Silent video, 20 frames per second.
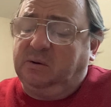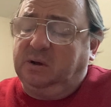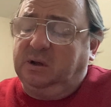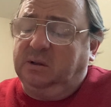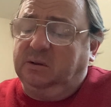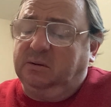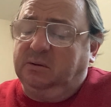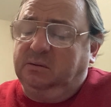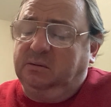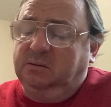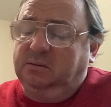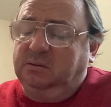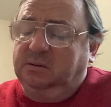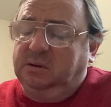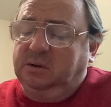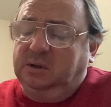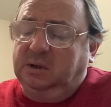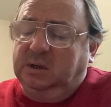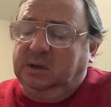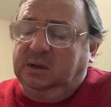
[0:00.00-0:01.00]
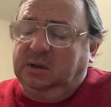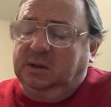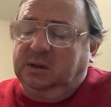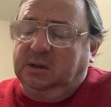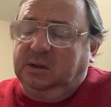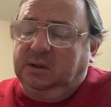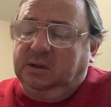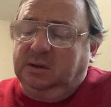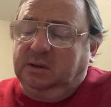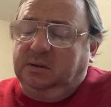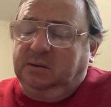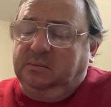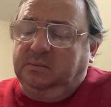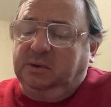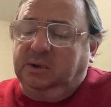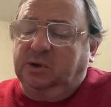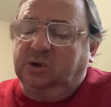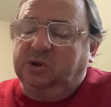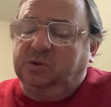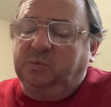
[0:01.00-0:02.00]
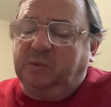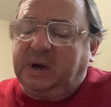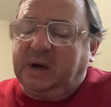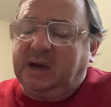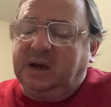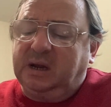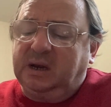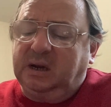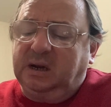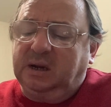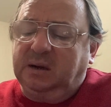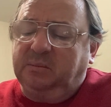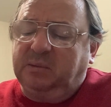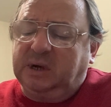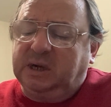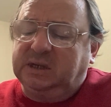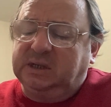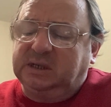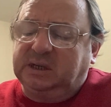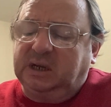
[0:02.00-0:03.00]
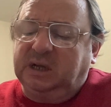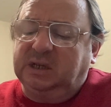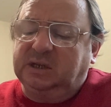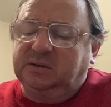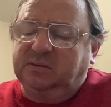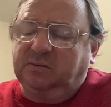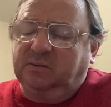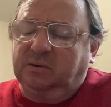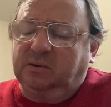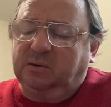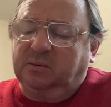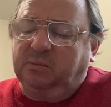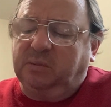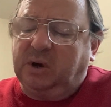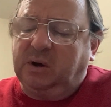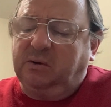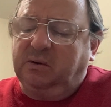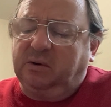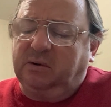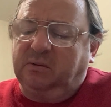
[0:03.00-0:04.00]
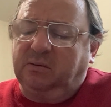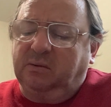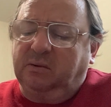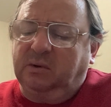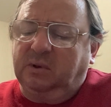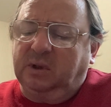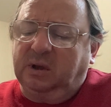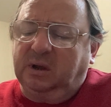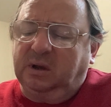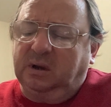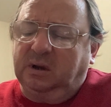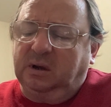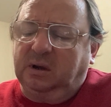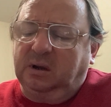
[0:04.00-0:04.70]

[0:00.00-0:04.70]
I look. because my skates were like